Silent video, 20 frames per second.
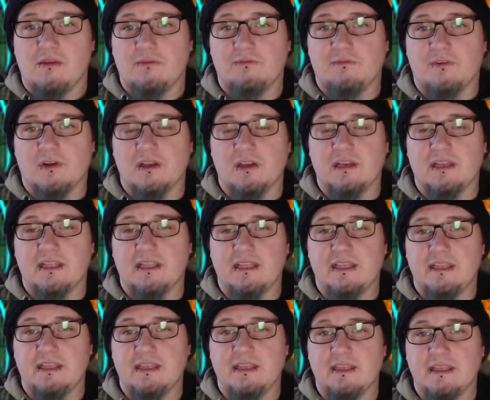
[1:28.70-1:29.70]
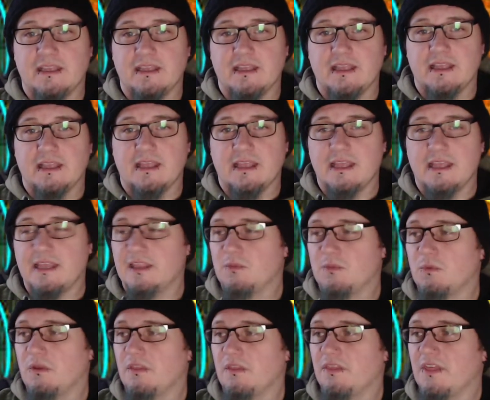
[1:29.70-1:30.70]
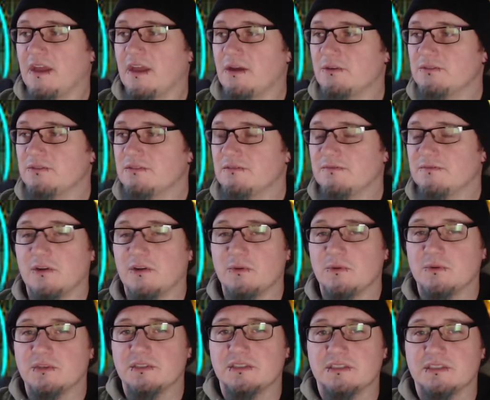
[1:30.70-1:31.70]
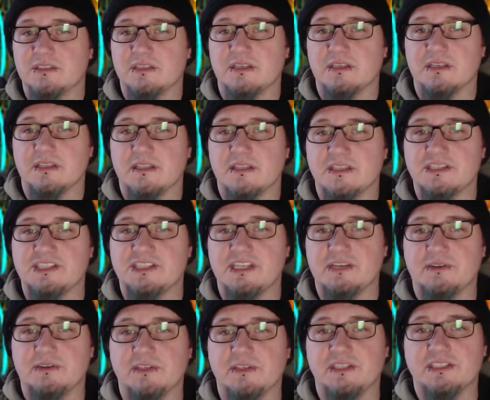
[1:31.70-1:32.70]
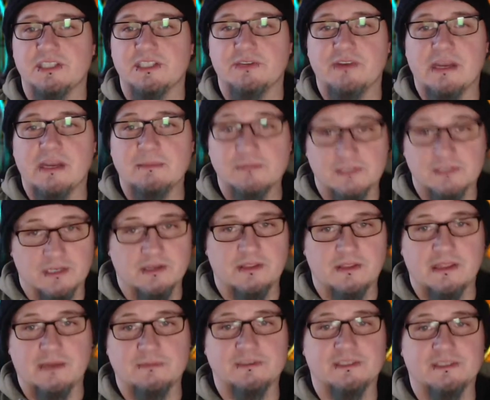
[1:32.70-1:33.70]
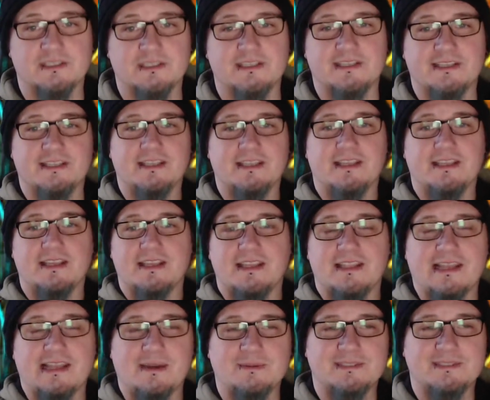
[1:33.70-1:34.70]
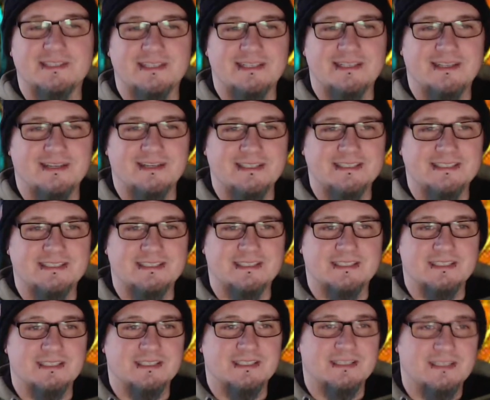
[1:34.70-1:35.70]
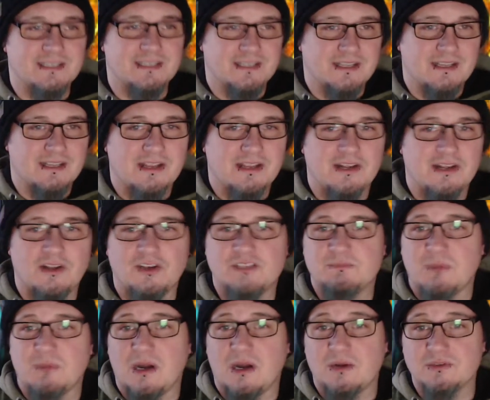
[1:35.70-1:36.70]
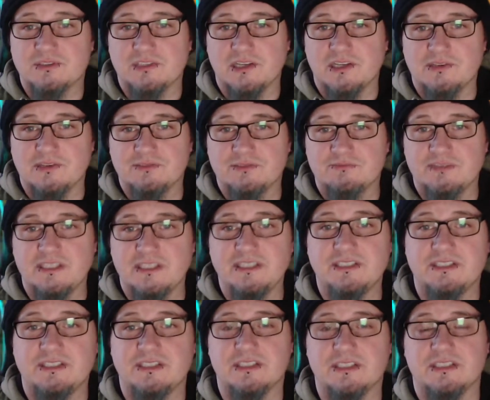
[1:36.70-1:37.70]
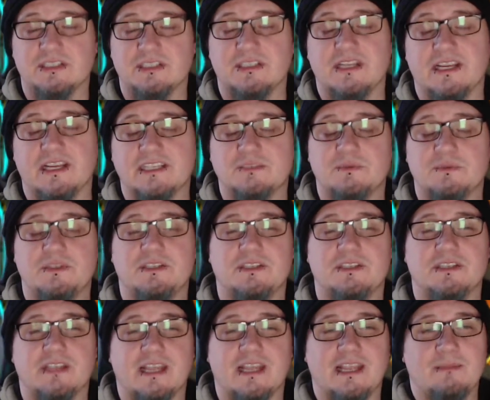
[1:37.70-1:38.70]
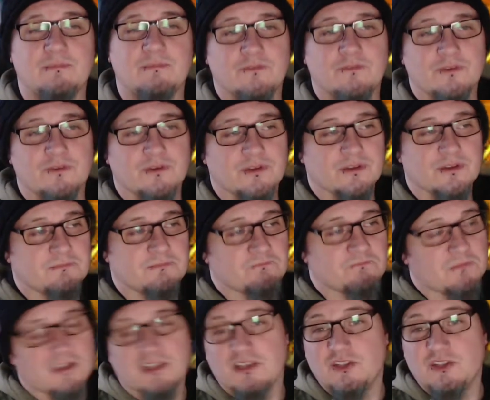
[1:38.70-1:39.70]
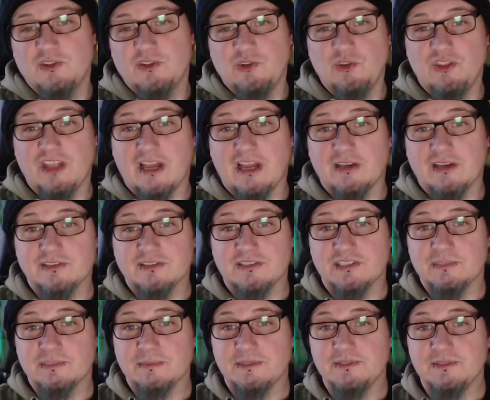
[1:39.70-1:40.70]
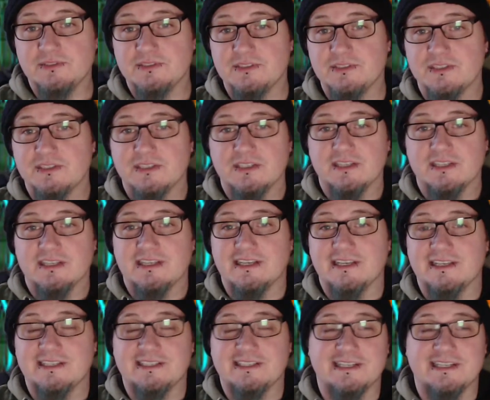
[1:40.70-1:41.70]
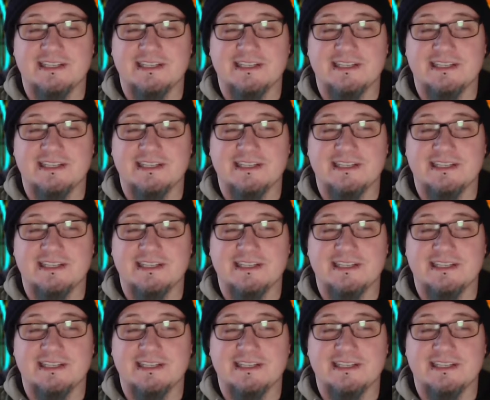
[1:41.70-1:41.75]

Finally hit the 1,000 followers this year on Instagram, so that was a nice milestone to reach. So next we should aim for 2,000, I suppose, and